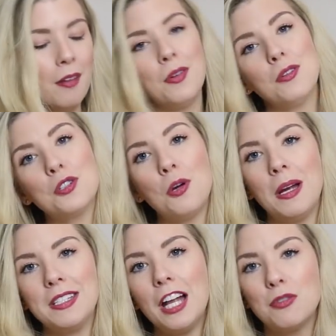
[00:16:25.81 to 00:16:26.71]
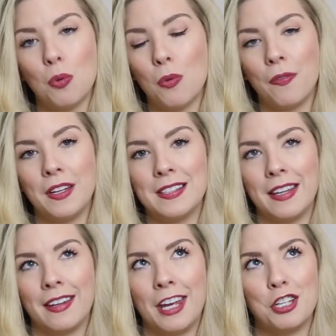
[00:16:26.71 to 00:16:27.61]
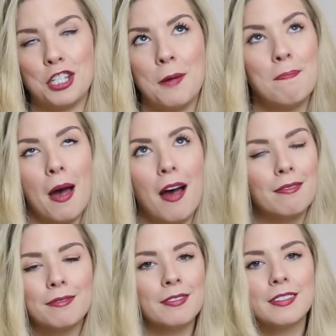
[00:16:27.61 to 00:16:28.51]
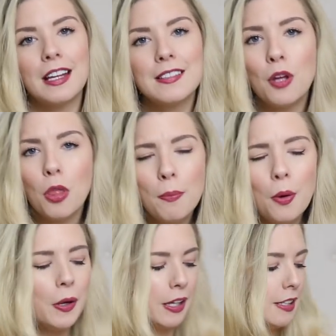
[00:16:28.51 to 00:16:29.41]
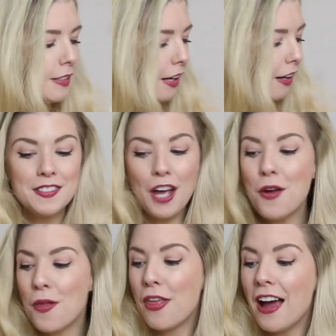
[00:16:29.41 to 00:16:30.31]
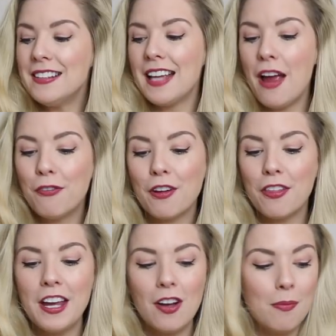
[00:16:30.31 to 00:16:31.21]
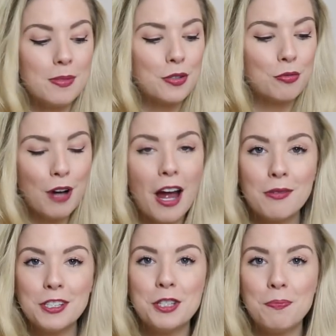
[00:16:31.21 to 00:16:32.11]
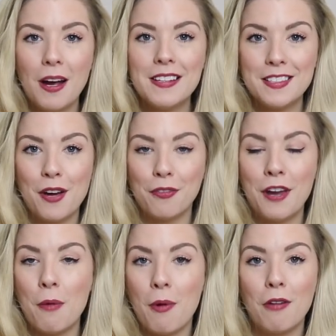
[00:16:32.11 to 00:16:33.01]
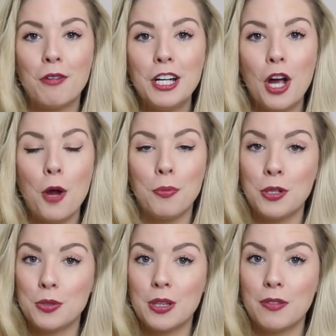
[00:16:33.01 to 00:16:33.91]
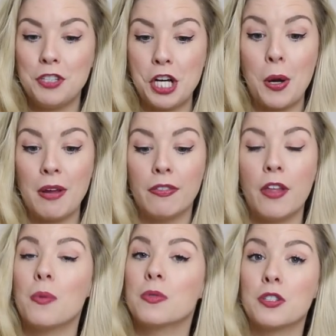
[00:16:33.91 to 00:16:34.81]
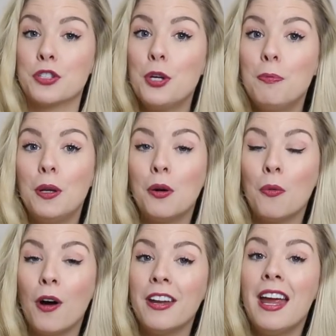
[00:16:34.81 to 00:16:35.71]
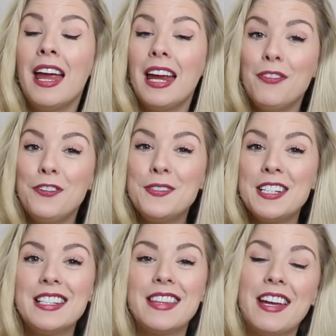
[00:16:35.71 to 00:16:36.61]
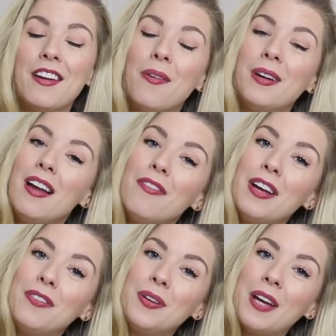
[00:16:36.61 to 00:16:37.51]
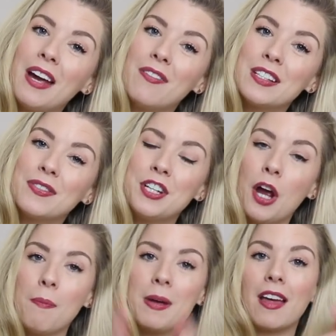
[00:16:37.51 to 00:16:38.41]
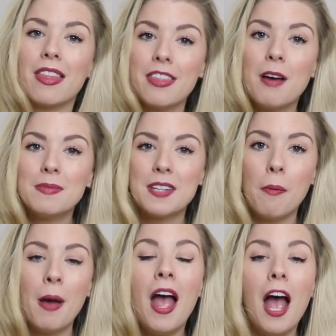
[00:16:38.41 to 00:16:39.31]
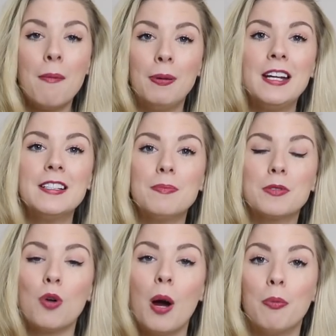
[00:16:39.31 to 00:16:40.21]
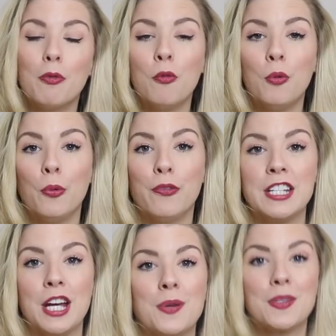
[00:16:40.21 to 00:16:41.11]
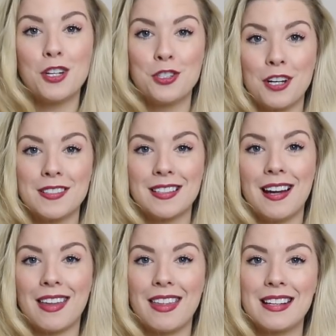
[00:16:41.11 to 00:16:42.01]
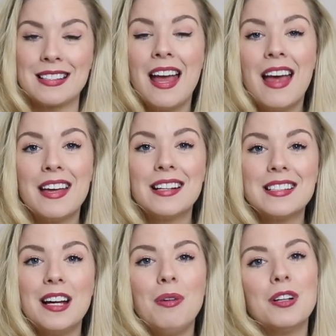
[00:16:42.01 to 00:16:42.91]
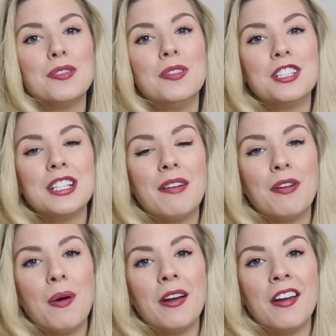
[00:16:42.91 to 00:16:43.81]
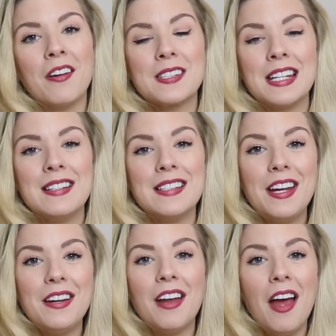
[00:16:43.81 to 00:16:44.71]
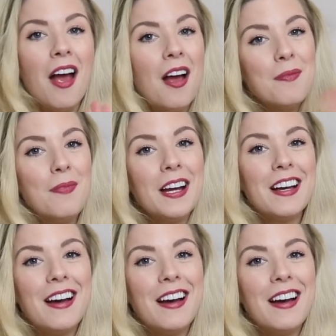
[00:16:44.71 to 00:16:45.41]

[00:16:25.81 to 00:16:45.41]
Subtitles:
Not sure my dad will want this in the kitchen, but that's not the point, is it? So, that is everything. I'm surrounded by stuff now, but I really hope you enjoyed the video, even though it was a super long one. If you did, then I would love it if you gave this video a big thumbs up, and please subscribe for more videos just like this. Thanks so much for watching, everyone, and I'll see you soon. Bye,